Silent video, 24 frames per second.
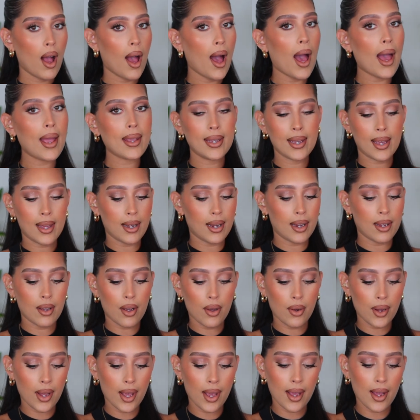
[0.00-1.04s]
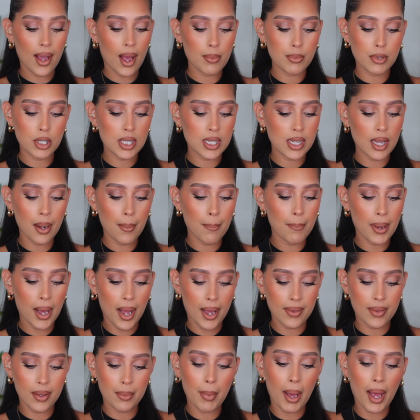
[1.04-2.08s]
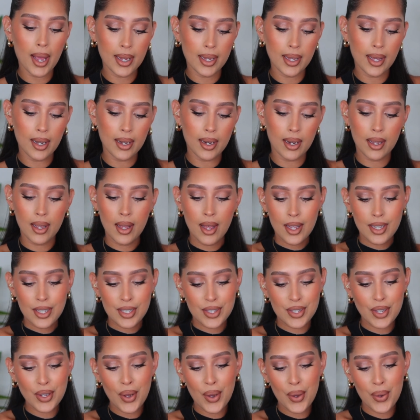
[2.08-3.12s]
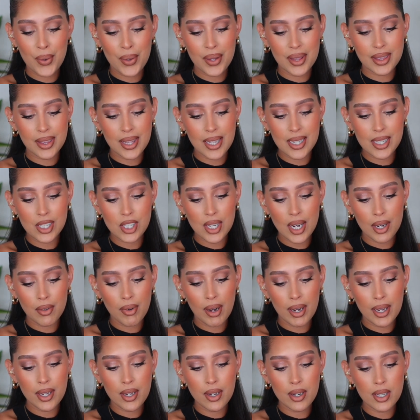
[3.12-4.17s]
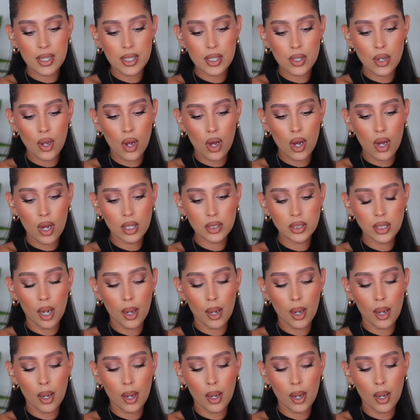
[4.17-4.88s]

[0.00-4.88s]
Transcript: I get it. Okay, I'm just going to buy them. I get it. So this shade right here is called